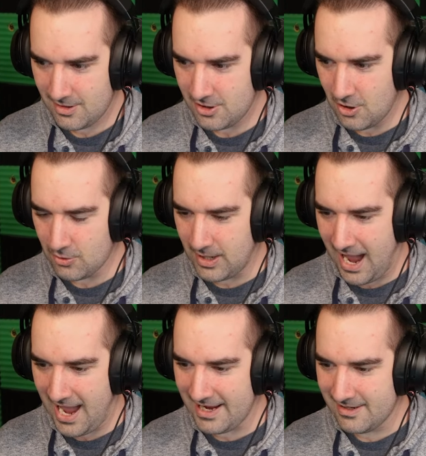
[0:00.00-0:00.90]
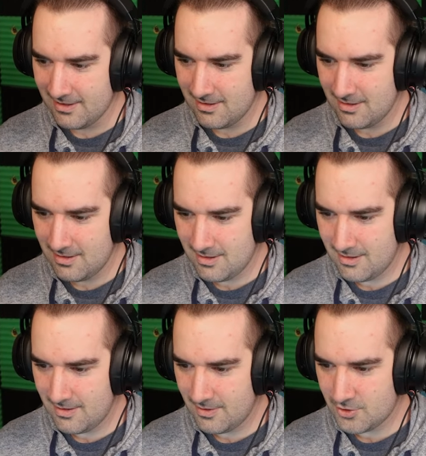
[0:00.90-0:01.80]
You okay?
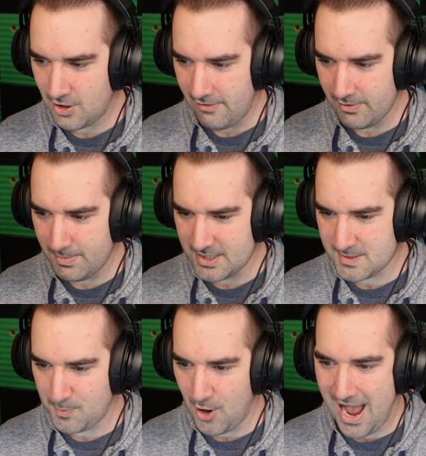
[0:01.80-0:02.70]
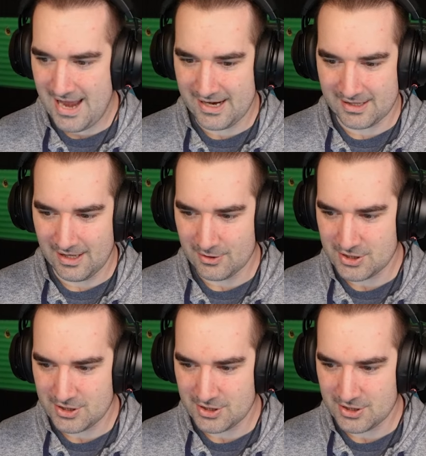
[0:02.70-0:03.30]
Driving a bit sporadic there,